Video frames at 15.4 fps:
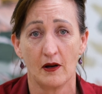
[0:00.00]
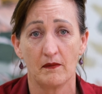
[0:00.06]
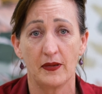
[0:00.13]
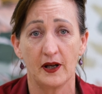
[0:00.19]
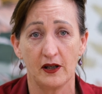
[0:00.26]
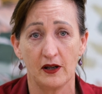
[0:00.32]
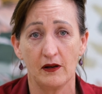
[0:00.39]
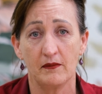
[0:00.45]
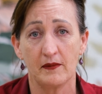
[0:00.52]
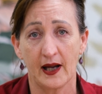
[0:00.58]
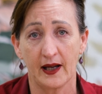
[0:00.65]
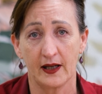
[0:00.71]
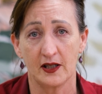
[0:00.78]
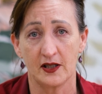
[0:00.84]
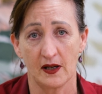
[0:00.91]
but you
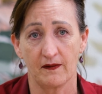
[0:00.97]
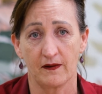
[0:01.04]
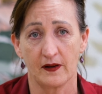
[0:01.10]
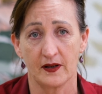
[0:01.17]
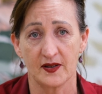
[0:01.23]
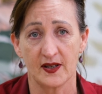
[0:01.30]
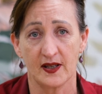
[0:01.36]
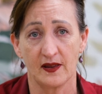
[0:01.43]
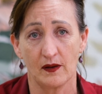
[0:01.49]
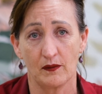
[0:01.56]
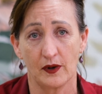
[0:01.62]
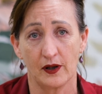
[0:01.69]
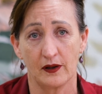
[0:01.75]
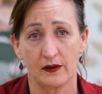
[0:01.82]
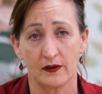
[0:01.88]
make a difference in the
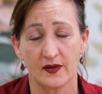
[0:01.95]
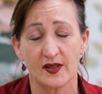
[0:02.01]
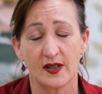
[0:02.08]
world.